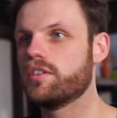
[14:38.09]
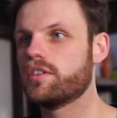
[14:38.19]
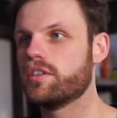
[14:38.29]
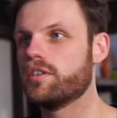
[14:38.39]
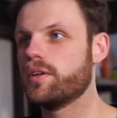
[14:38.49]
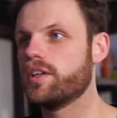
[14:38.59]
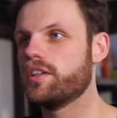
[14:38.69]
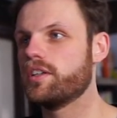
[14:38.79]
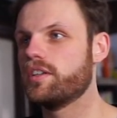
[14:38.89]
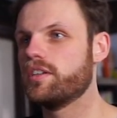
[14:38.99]
Go away.
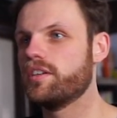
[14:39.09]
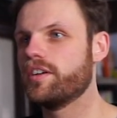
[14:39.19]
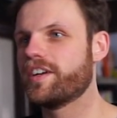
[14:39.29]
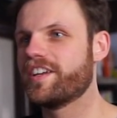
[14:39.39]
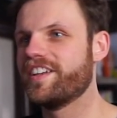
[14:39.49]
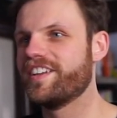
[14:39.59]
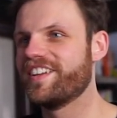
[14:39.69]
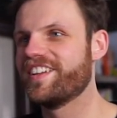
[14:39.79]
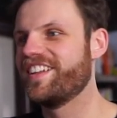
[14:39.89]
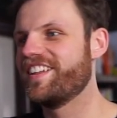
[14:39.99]

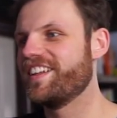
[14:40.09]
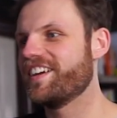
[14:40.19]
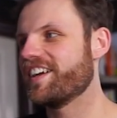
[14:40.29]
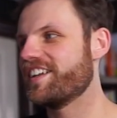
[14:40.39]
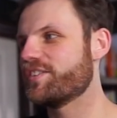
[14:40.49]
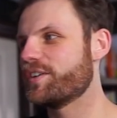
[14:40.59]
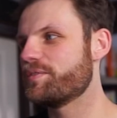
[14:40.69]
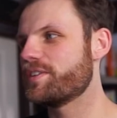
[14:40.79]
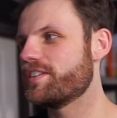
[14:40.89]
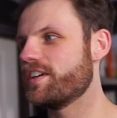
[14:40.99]
Okay,
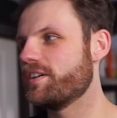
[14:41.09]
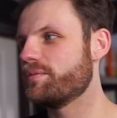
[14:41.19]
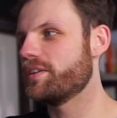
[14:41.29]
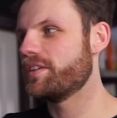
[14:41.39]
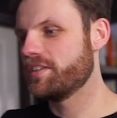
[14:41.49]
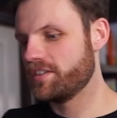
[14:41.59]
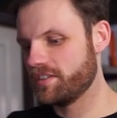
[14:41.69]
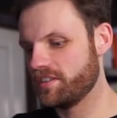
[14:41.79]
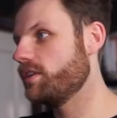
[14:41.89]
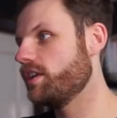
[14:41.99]
20% dark blue,
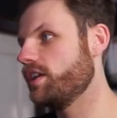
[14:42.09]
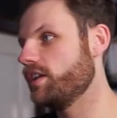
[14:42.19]
and